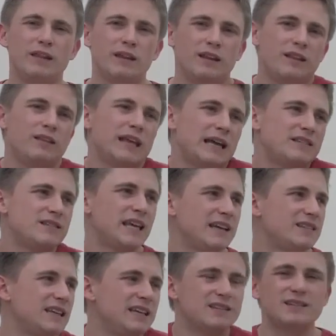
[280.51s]
the, that
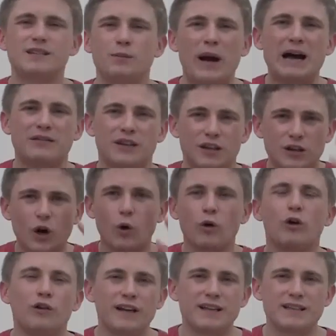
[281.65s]
sex isn't about the goal
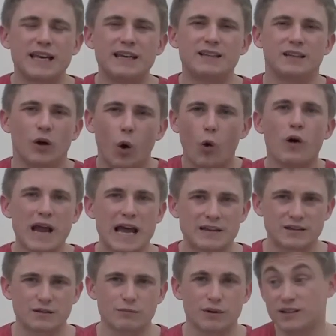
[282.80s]
orientated
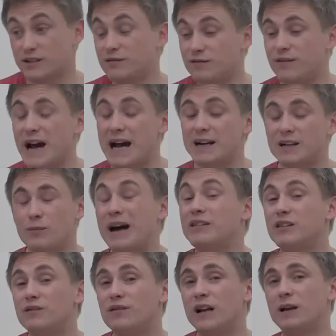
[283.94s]
orgasm, but is in fact
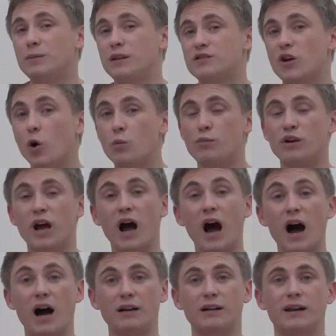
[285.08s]
about developing this open
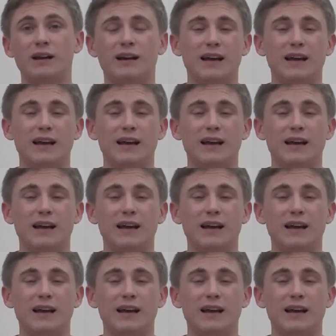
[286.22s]
heart